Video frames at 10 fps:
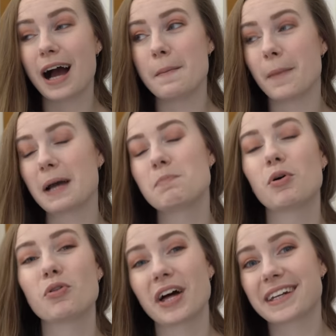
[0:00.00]
I might
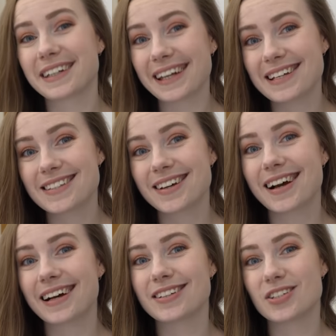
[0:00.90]
pull that in later
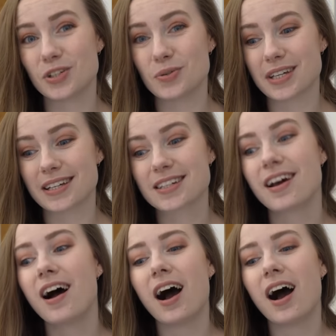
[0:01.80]
and use it.